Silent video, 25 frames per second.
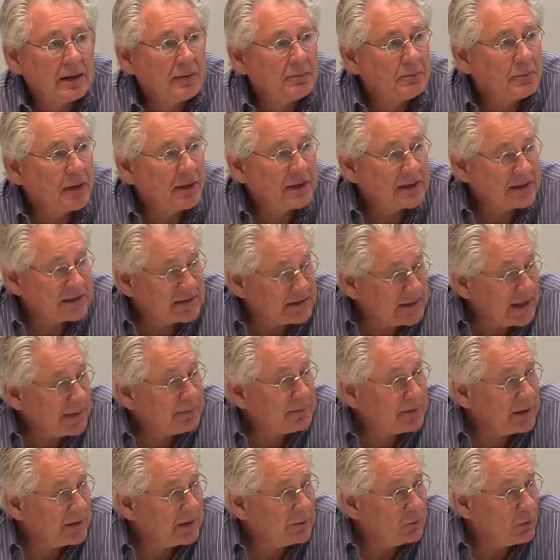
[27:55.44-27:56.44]
But
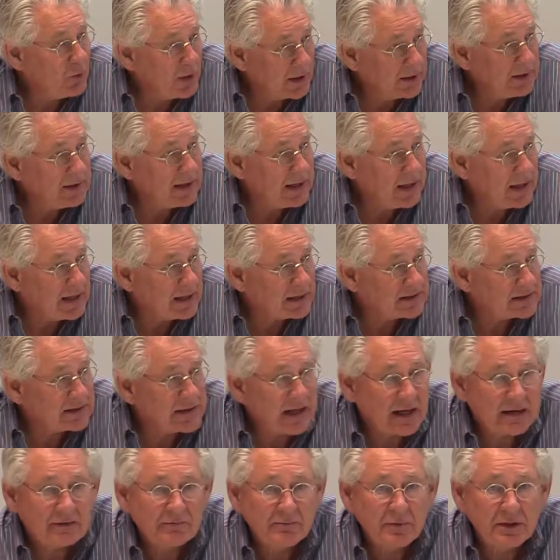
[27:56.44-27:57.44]
except in one case,
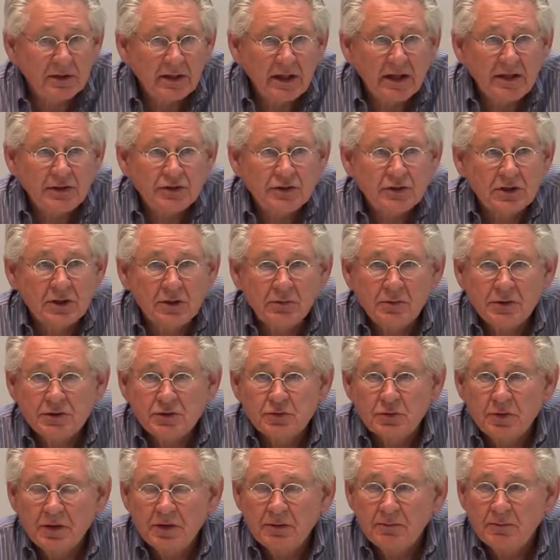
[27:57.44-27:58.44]
that of Malaysia,
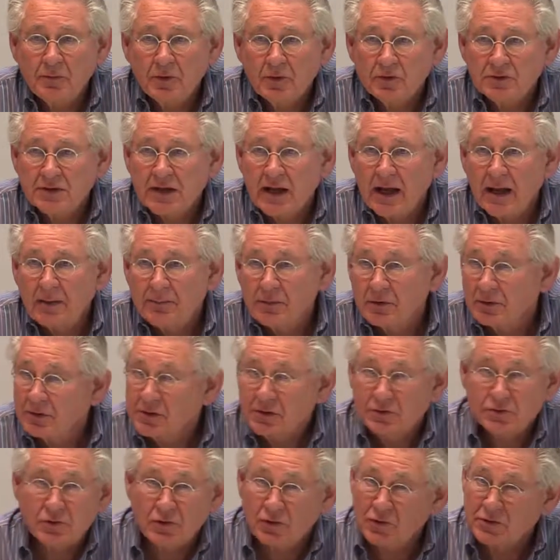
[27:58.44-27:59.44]
which reimposed capital
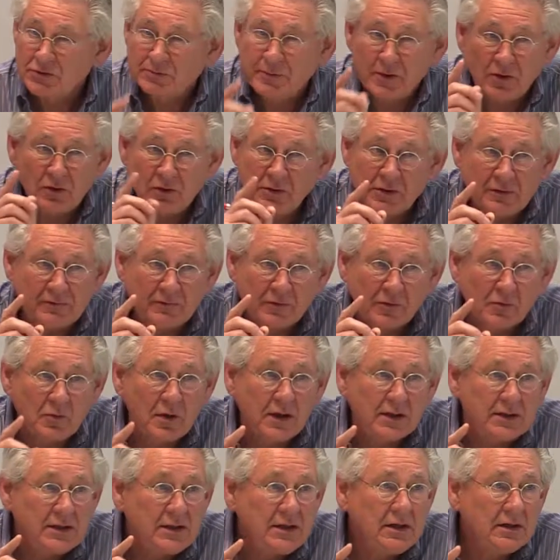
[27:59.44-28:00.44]
controls but only for
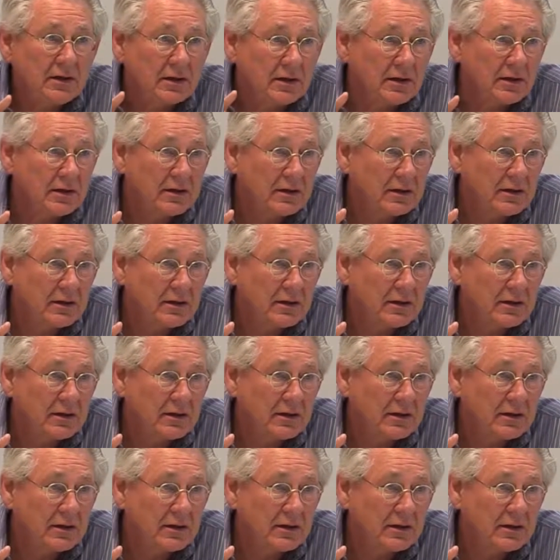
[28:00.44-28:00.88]
1 year,